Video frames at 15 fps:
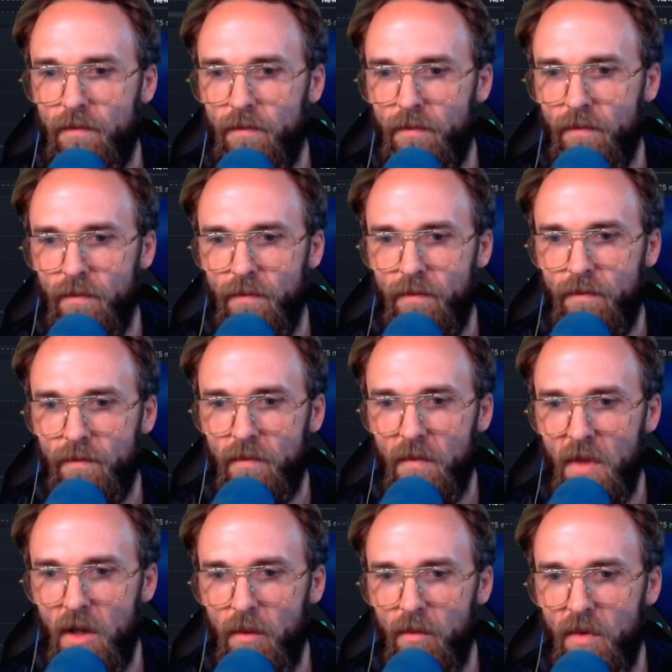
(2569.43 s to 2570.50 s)
Mm,
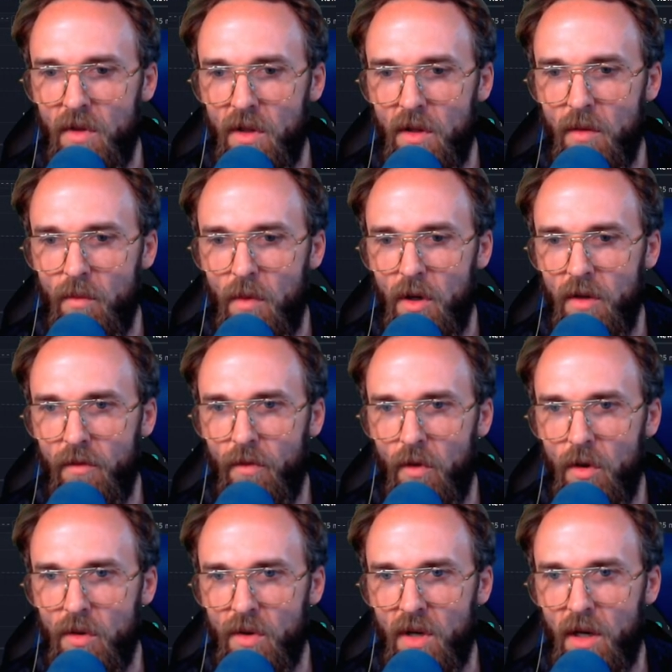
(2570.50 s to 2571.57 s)
yep, and then the money
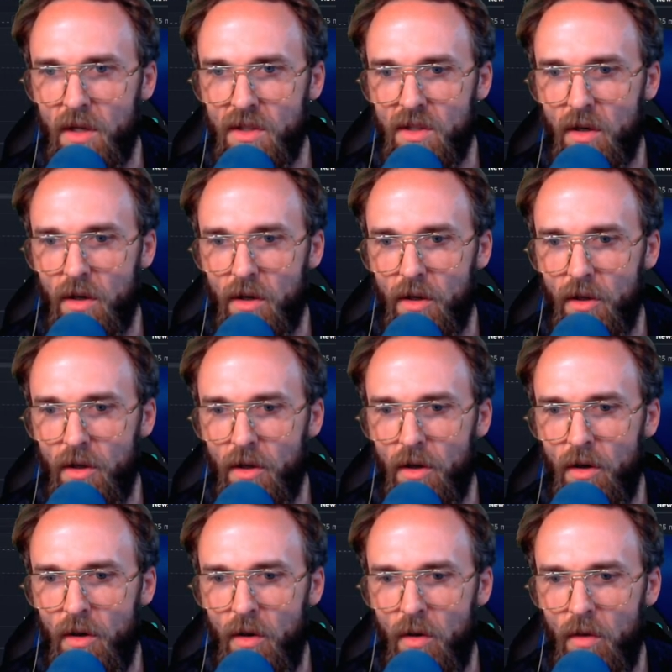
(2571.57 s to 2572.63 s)
flow kind of started to
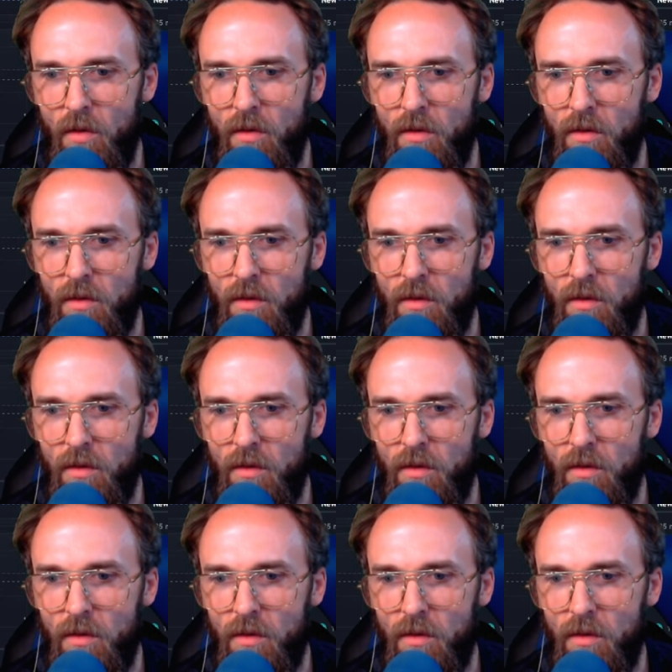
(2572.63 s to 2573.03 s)
go.